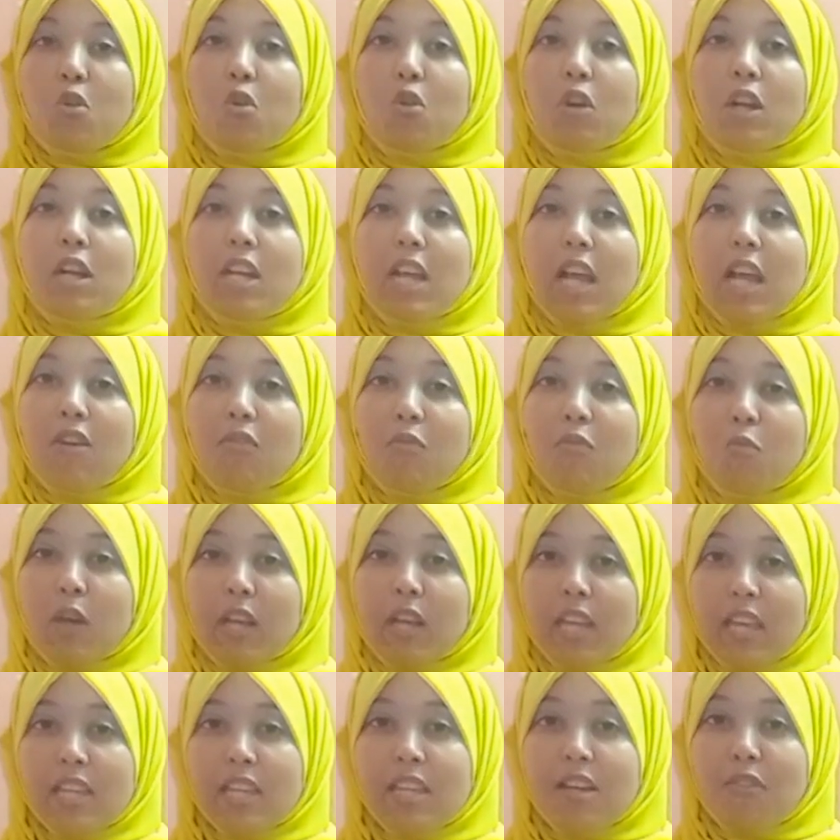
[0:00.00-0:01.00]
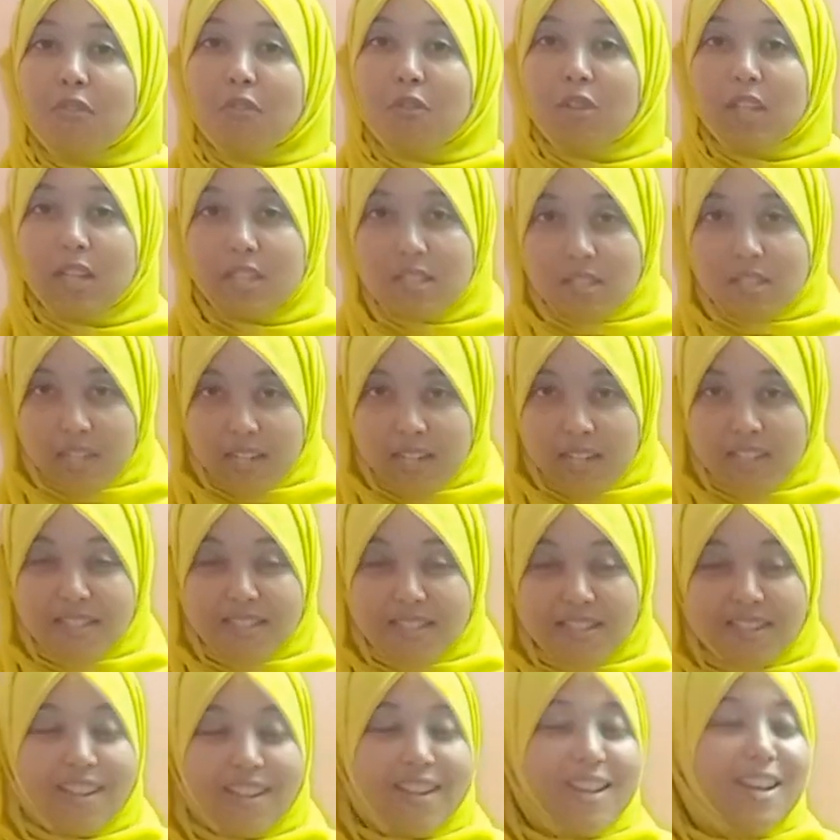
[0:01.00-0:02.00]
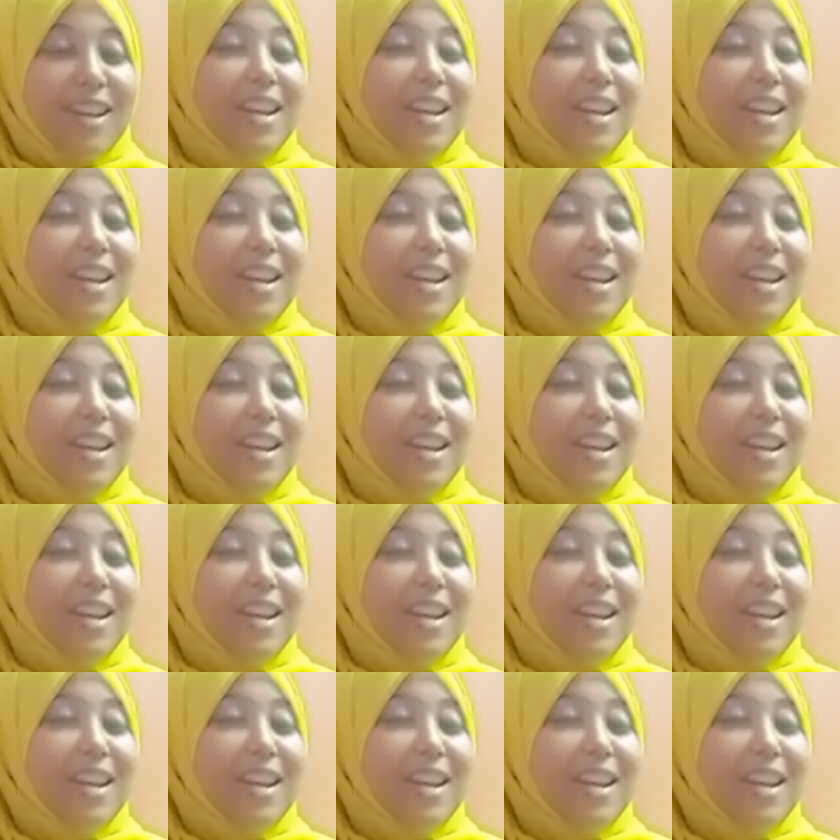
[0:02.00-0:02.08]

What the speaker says: you already have more Kenya for that, right?